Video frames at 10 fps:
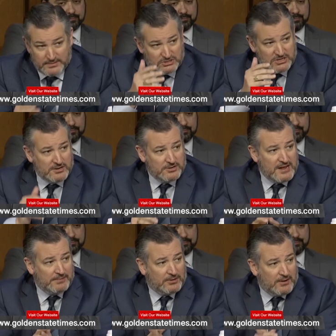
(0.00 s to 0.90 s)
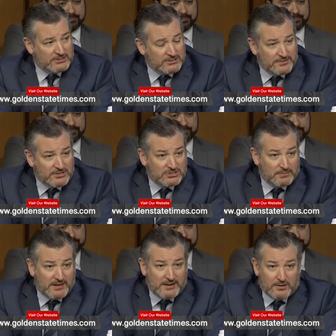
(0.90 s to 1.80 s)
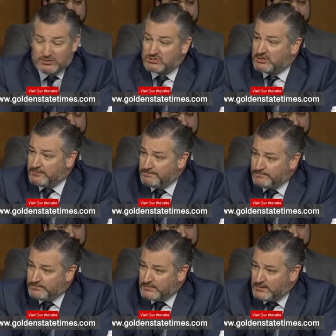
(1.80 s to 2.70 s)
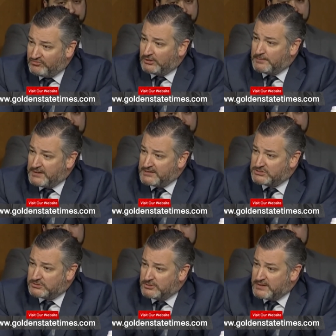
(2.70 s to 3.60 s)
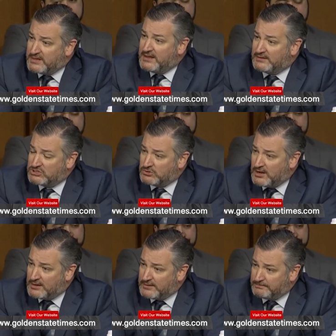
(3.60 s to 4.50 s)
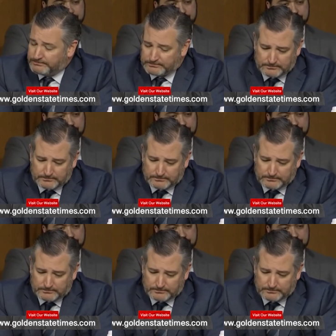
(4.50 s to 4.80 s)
The senior Democrats on this committee also filibustered Miguel Estrada.